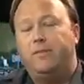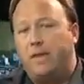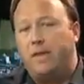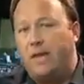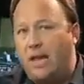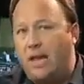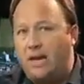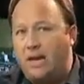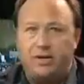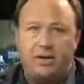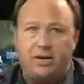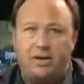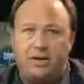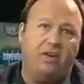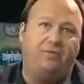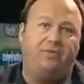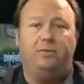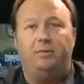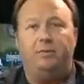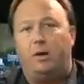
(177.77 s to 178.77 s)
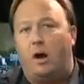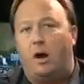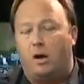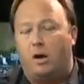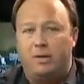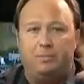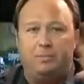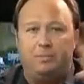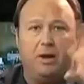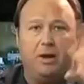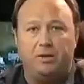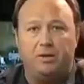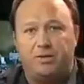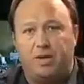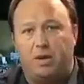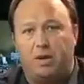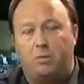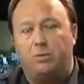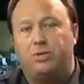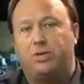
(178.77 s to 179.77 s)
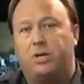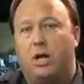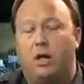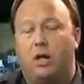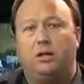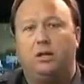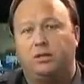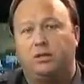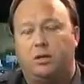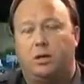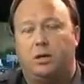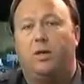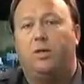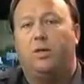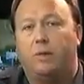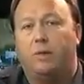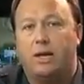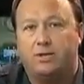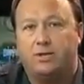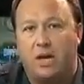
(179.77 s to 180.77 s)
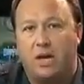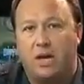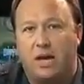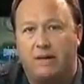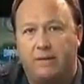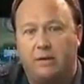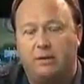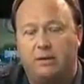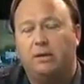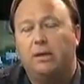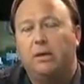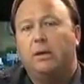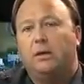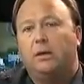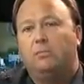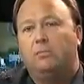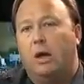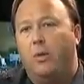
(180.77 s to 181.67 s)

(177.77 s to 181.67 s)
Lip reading: And the ATF and Army posing with skulls and all the rest of it and